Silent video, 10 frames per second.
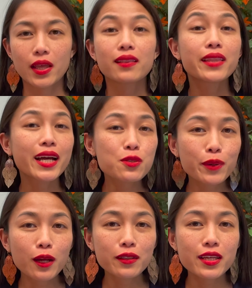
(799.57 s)
Last but
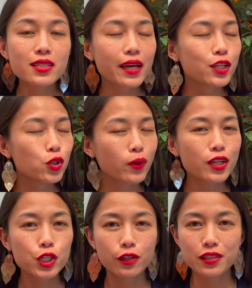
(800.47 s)
not least, I do want
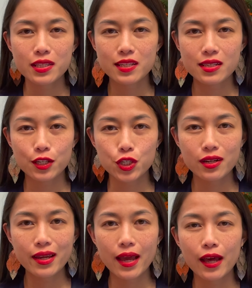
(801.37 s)
to share this discussion
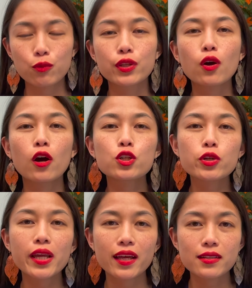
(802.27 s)
I had with
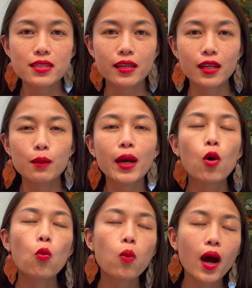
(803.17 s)
Audrey Henson
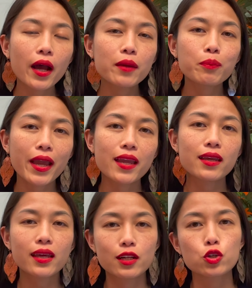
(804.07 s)
about why paying
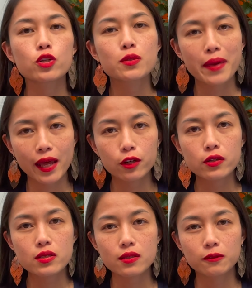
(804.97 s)
interns matters.